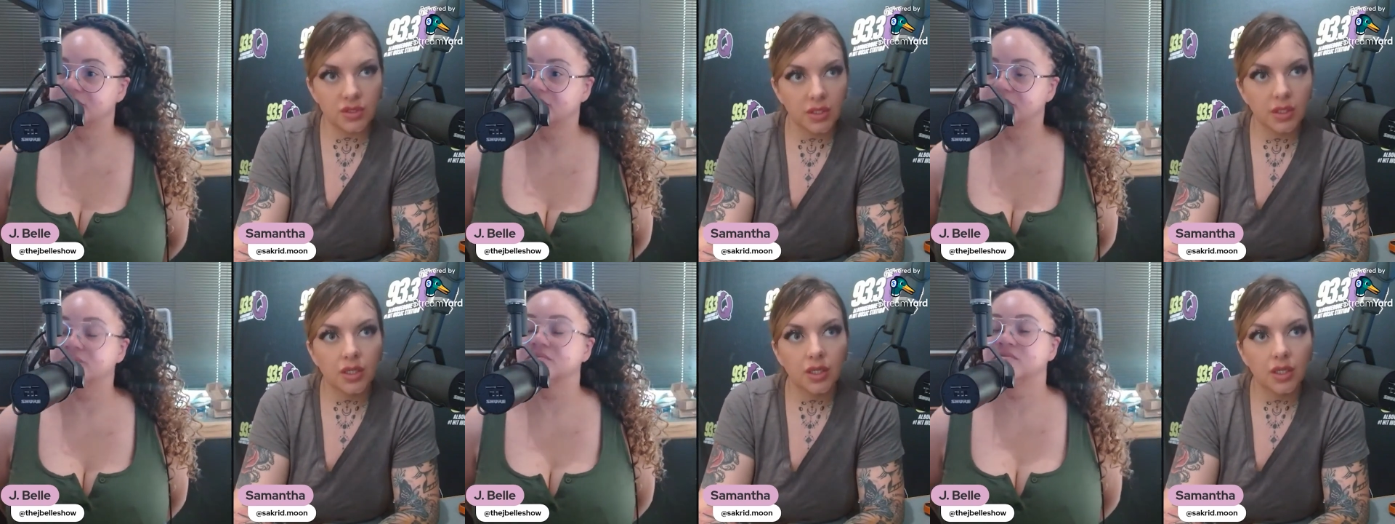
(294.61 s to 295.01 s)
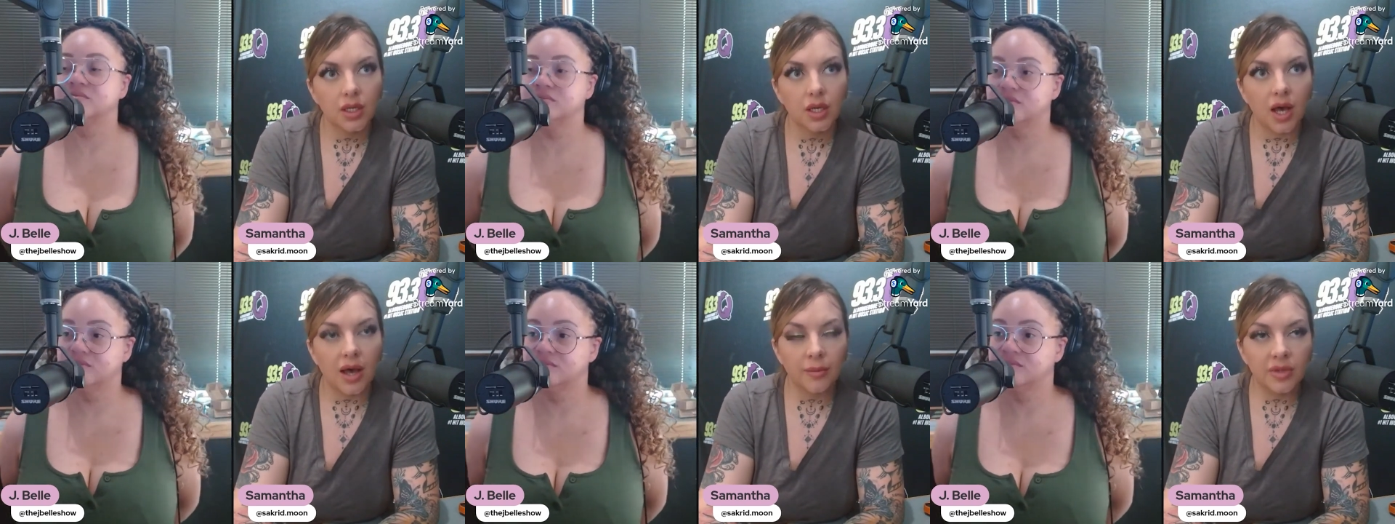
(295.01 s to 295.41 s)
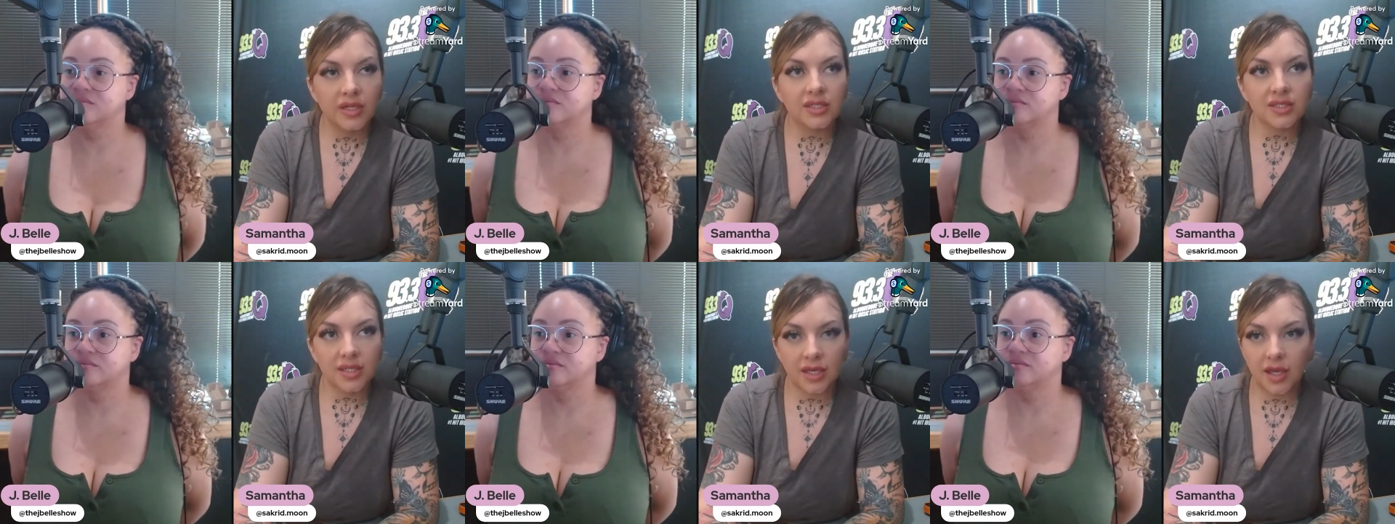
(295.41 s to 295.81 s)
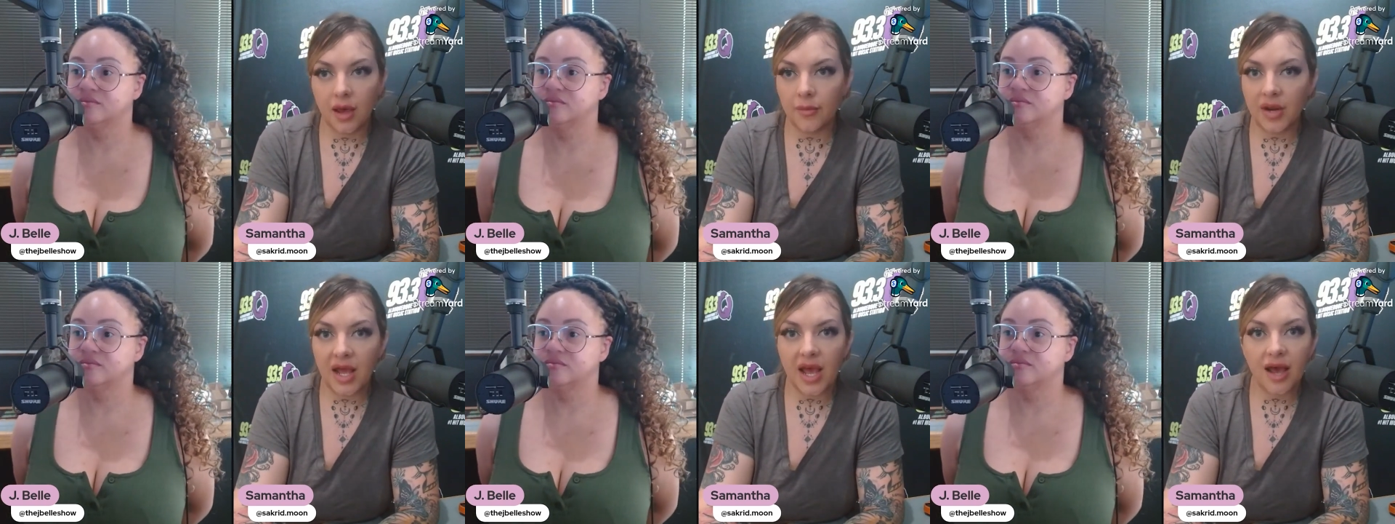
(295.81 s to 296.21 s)
Speaker 1: Mm-hmm. I'm going to sit, I'm
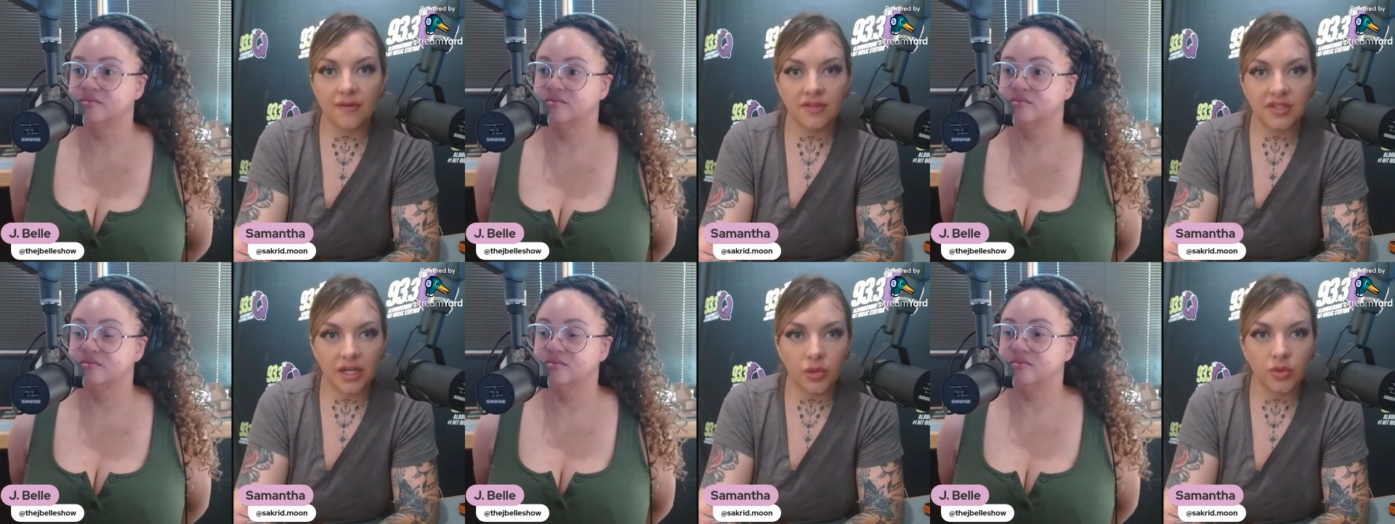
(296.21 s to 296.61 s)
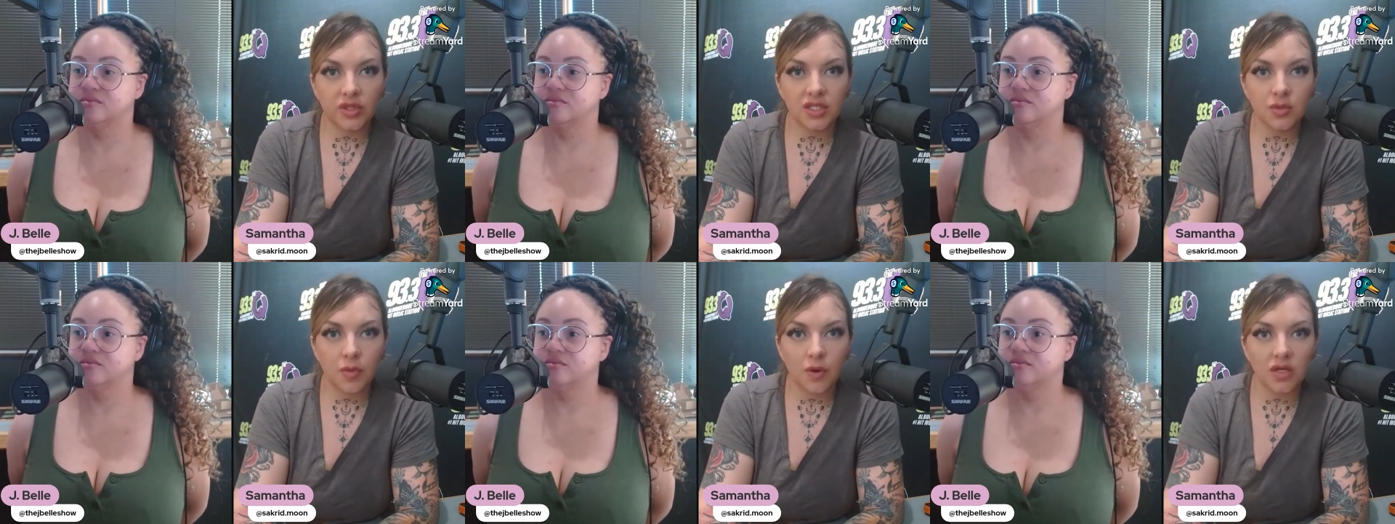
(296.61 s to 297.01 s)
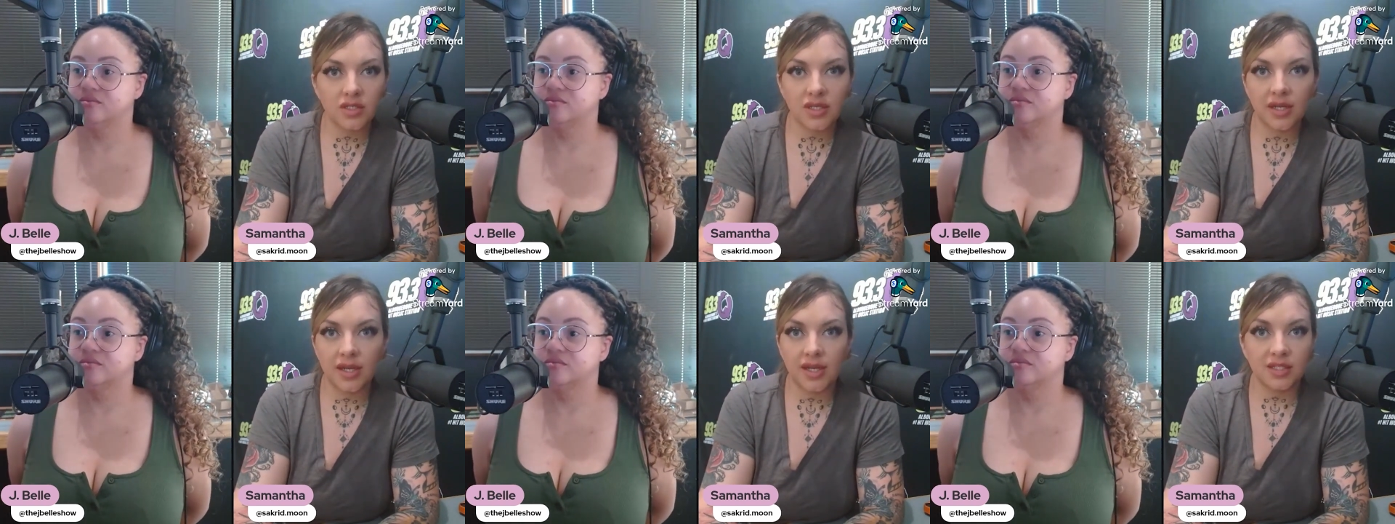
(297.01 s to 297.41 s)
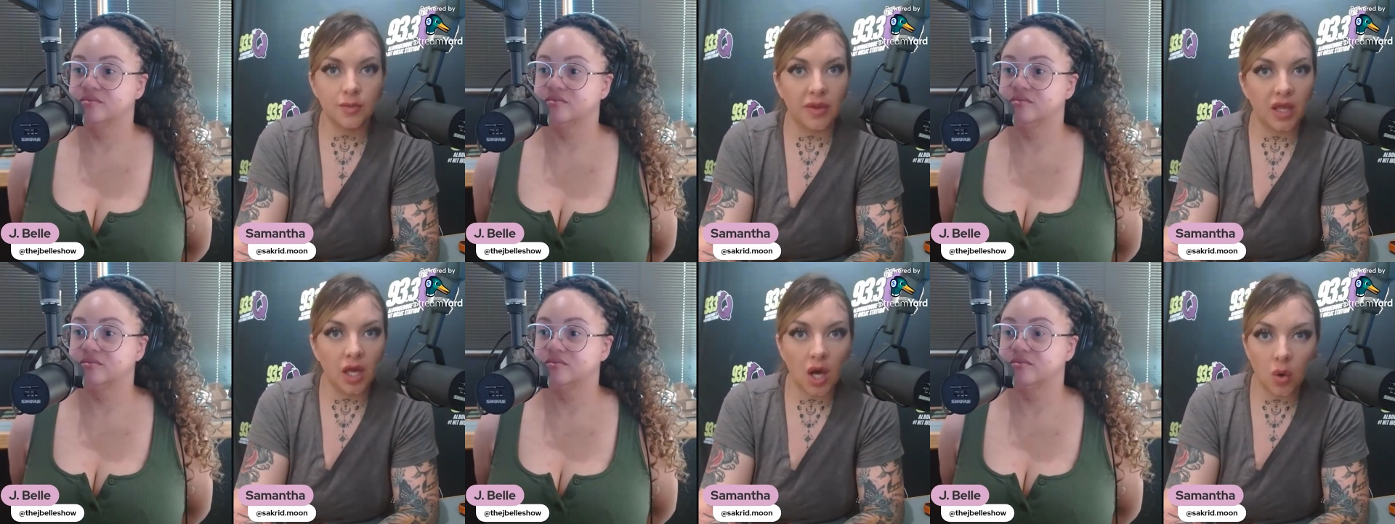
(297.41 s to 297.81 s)
going to have dinner with this person. It's
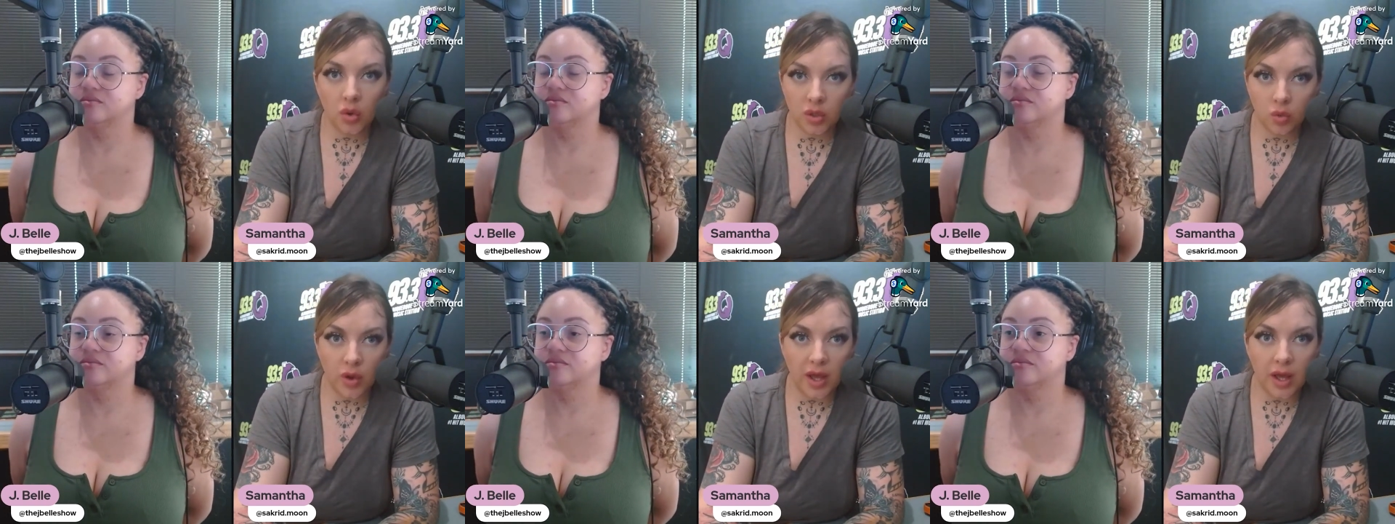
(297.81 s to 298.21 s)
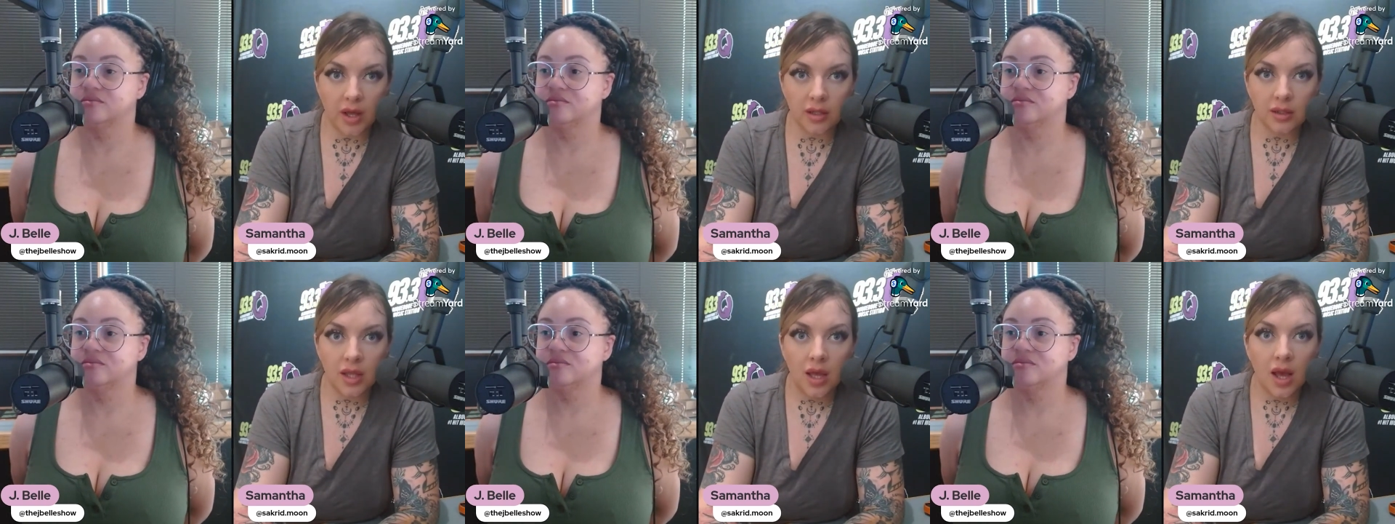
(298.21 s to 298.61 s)
been going well.